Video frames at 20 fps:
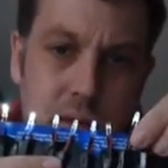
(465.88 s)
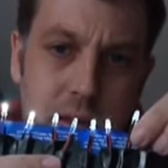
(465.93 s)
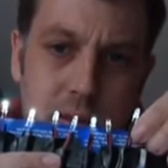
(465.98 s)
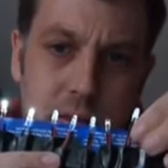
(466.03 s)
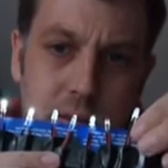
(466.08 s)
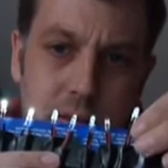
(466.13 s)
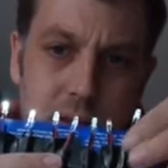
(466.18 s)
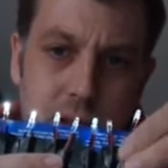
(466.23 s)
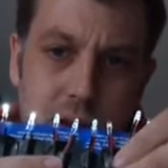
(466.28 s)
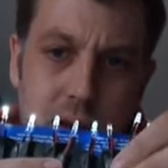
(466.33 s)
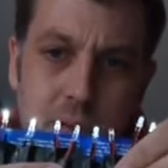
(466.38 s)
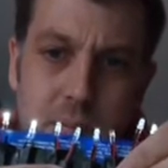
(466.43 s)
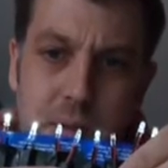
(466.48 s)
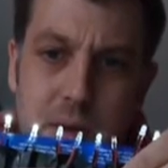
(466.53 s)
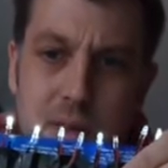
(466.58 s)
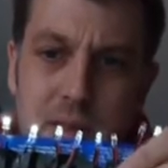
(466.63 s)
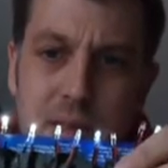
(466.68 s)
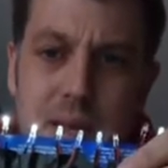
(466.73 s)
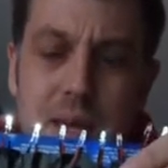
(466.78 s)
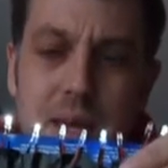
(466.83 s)
So my
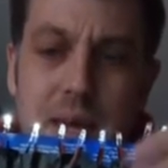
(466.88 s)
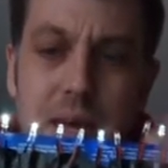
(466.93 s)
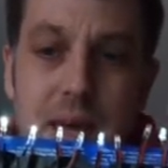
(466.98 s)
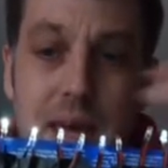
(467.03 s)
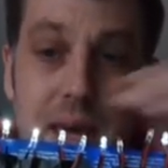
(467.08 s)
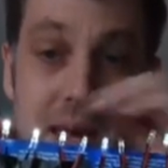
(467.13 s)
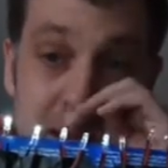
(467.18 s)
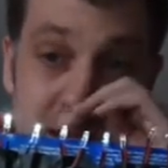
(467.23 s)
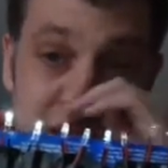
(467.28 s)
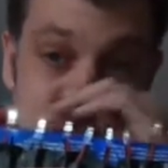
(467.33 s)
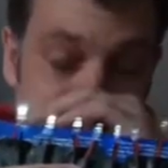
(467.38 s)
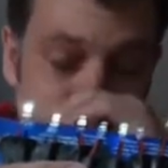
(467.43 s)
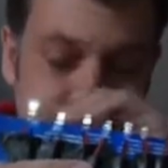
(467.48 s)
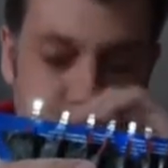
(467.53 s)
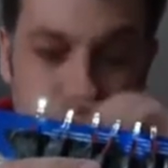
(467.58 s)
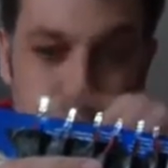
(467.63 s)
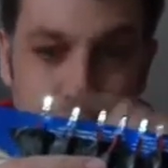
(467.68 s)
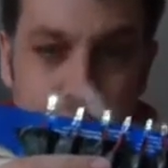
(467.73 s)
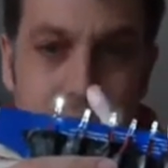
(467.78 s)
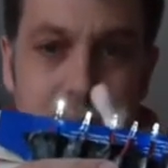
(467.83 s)
thinking is
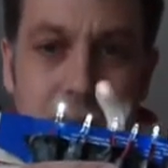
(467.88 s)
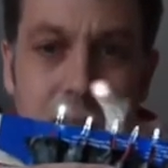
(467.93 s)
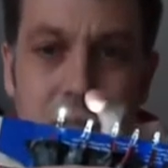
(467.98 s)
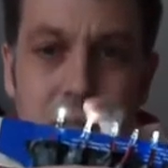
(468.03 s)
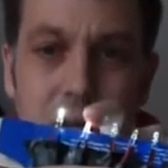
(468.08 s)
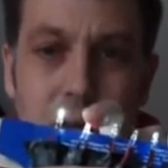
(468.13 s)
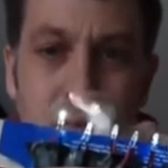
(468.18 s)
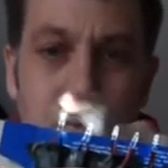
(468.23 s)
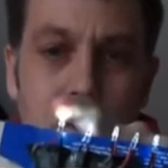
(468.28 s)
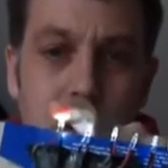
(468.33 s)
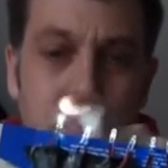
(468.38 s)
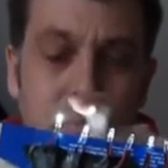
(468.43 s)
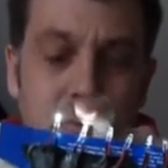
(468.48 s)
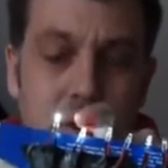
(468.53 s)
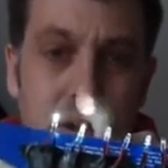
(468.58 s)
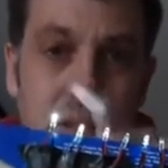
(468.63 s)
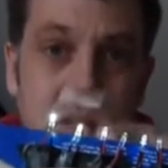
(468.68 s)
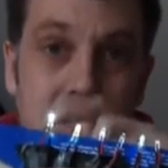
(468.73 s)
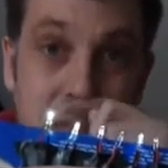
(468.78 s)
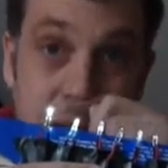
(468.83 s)
these two are
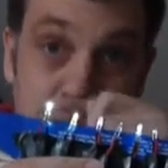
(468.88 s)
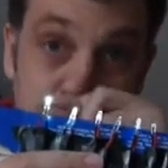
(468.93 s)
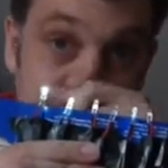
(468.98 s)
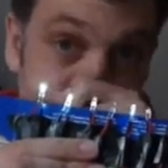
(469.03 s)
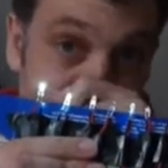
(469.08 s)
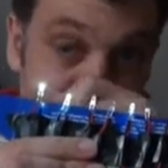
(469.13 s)
brighter.